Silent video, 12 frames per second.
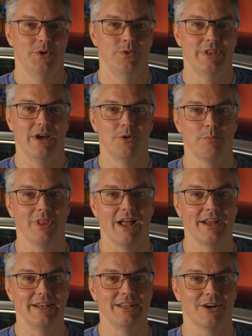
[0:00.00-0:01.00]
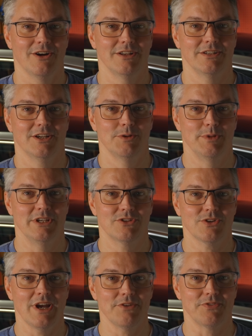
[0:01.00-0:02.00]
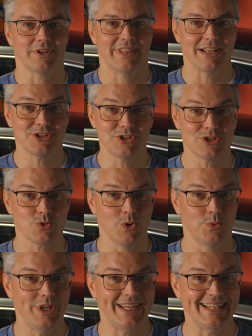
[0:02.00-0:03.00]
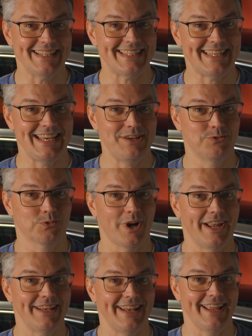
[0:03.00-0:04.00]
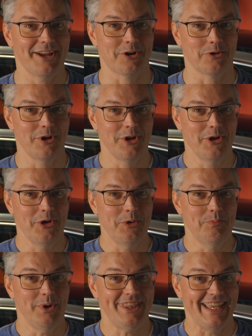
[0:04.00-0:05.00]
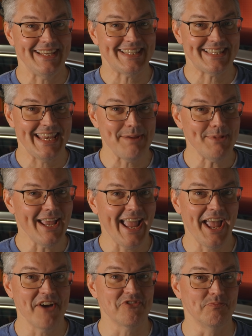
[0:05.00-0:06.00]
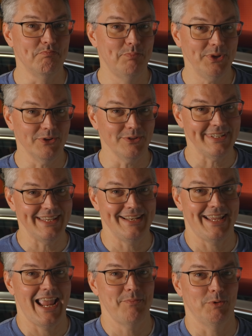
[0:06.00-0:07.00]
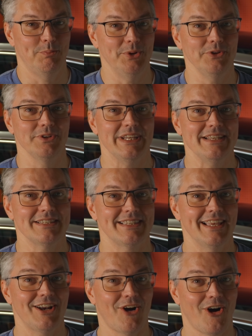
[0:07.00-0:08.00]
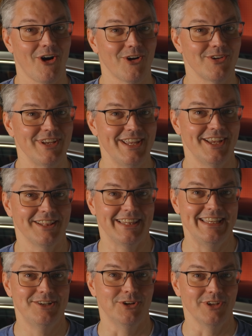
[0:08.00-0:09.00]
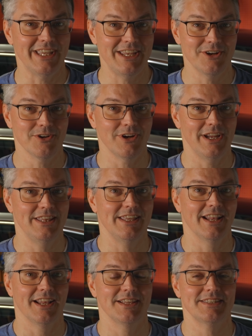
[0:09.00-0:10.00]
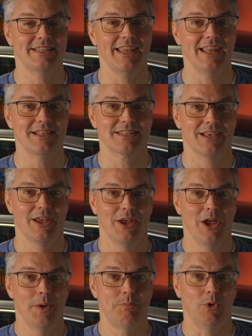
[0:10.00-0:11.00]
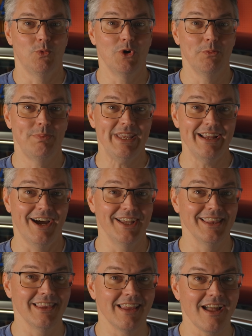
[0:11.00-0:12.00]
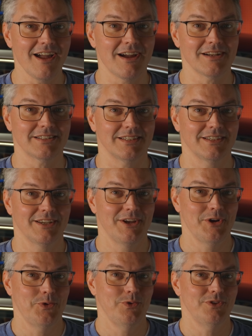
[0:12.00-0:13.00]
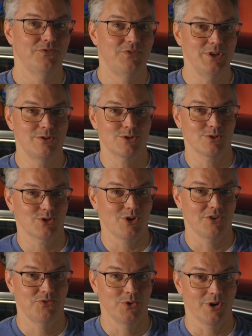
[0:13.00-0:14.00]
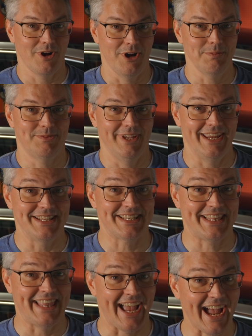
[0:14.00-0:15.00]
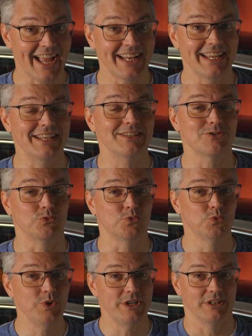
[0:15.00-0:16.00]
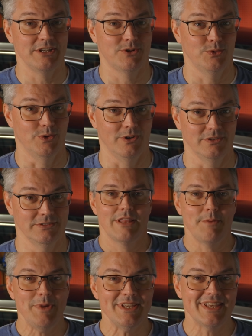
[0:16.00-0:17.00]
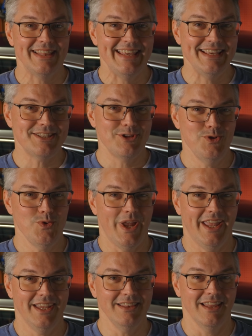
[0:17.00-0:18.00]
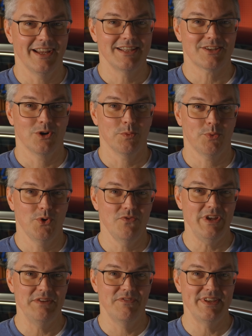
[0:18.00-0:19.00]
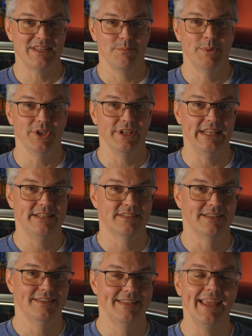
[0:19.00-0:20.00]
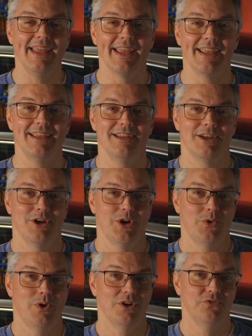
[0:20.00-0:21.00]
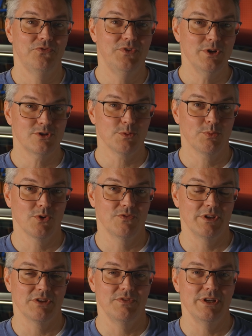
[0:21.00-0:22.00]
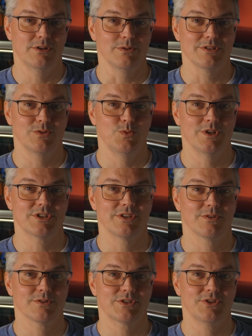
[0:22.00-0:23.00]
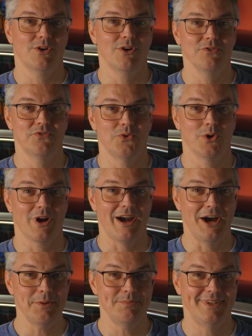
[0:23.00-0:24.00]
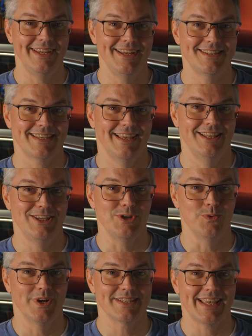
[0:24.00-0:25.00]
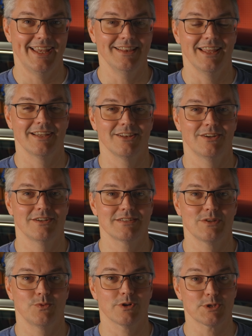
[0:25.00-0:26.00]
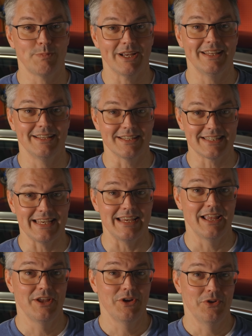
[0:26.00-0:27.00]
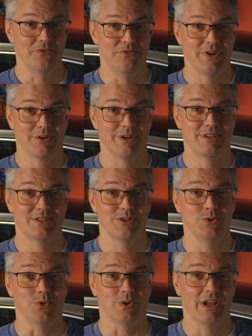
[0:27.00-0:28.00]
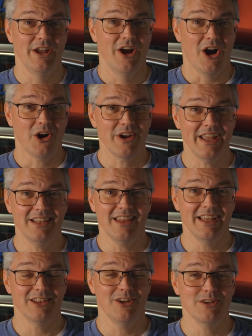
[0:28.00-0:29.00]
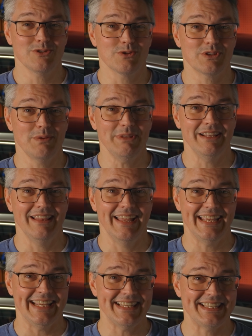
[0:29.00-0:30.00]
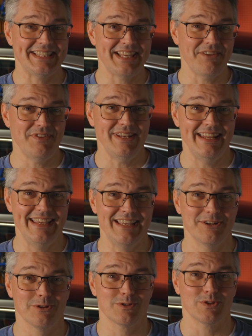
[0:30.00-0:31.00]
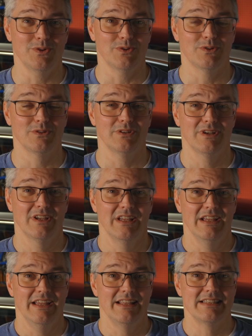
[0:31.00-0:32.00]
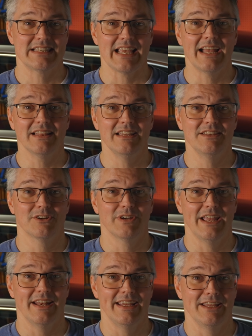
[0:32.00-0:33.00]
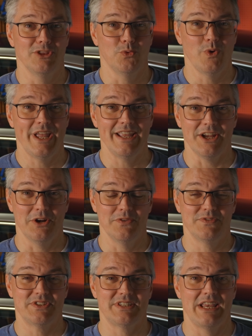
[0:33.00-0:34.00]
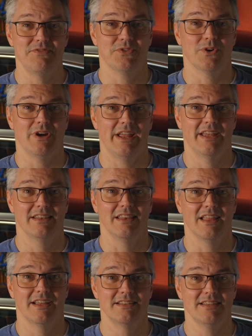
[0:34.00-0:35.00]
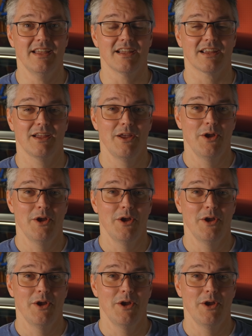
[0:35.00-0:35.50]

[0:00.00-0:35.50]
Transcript: without blinding oncoming traffic. That's just what we can see right now. But they seem to have built-in capabilities that aren't yet legal here in the United States, but will be unlocked with future software updates. That is really cool. That means that these new headlights are improving visibility today while future-proofing the vehicles in which they're installed for updates in US headlight laws that we're expecting to see very soon. Our headlight laws are something like 70 years old, and sadly they're getting in the way of safer headlight tech.